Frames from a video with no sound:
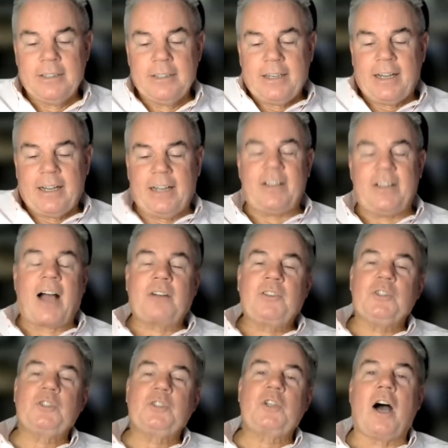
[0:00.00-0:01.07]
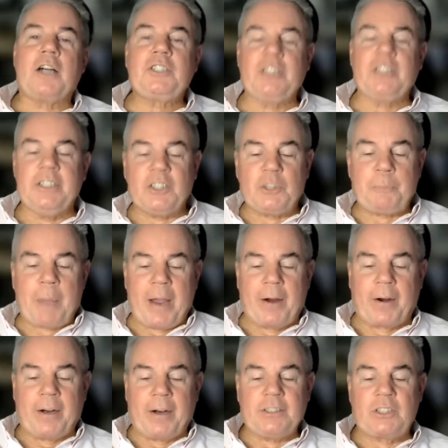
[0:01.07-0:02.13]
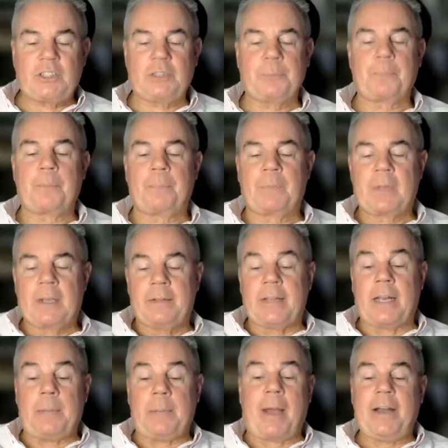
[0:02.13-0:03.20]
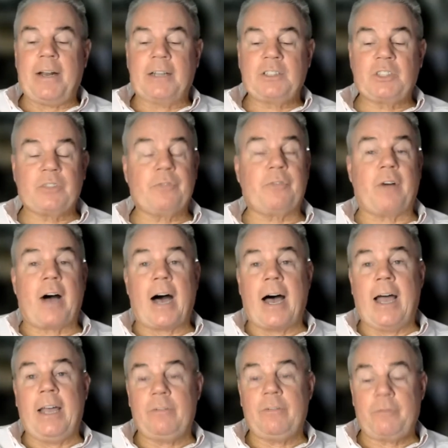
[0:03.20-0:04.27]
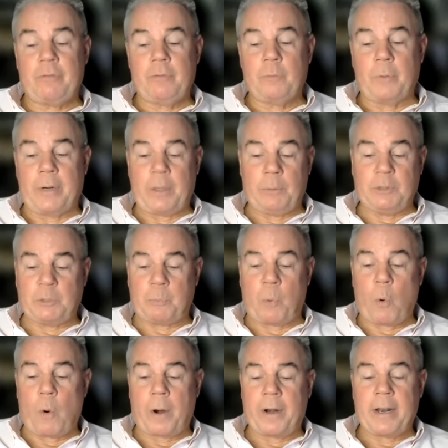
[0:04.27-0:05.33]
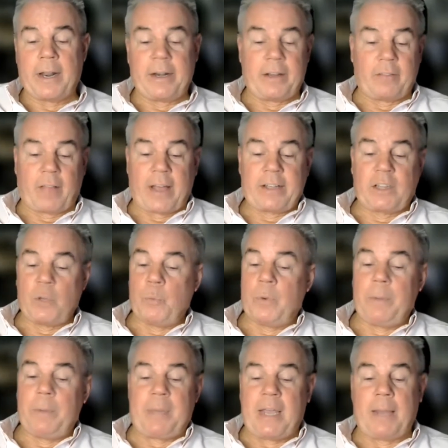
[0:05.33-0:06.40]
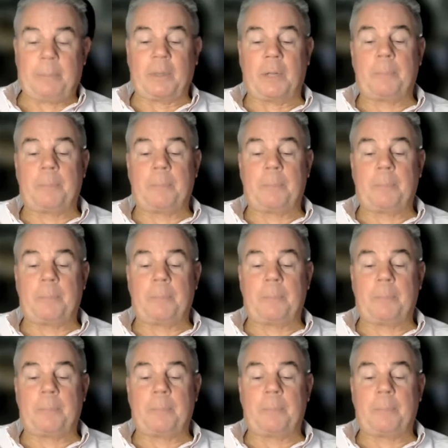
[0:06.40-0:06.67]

And doctors cautioned his parents that he might not survive when he was born, that he likely wouldn't be able to